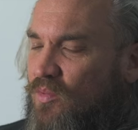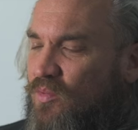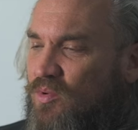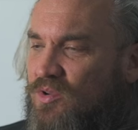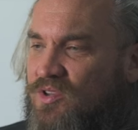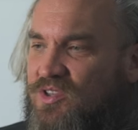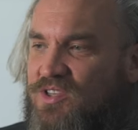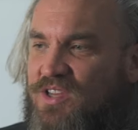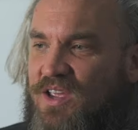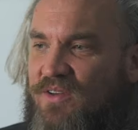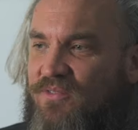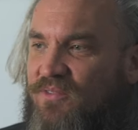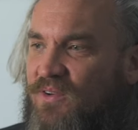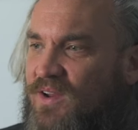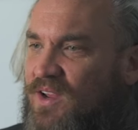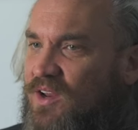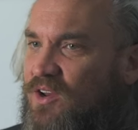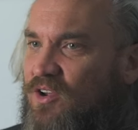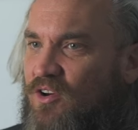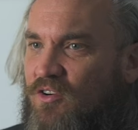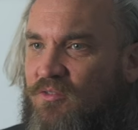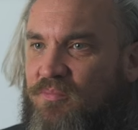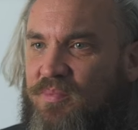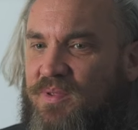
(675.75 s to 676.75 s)
would definitely
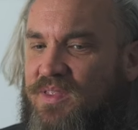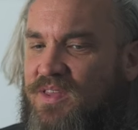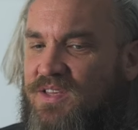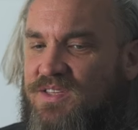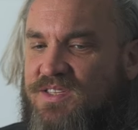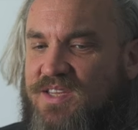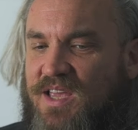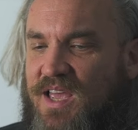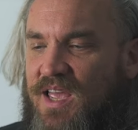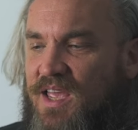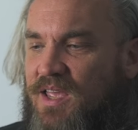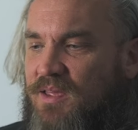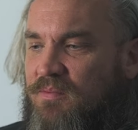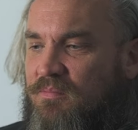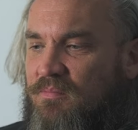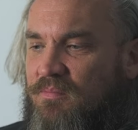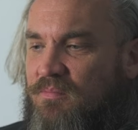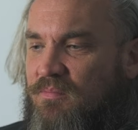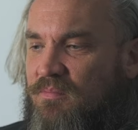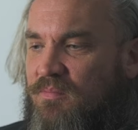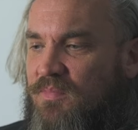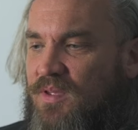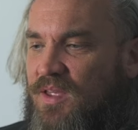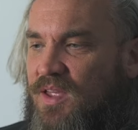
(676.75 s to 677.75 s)
not have been the same
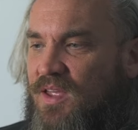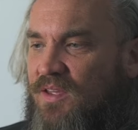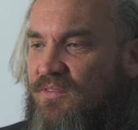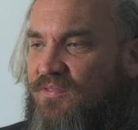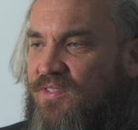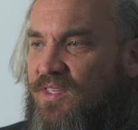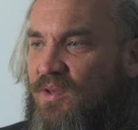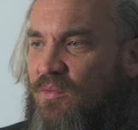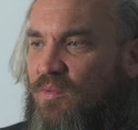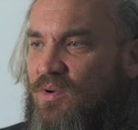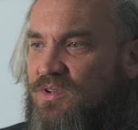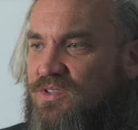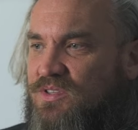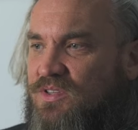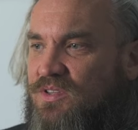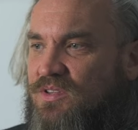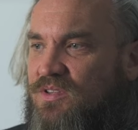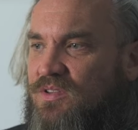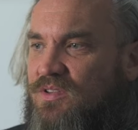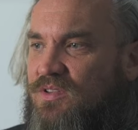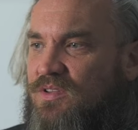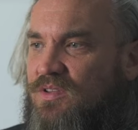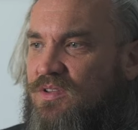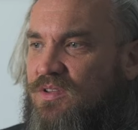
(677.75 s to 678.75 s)
if there
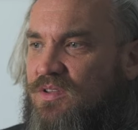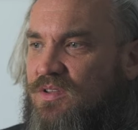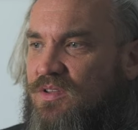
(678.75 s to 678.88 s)
wasn't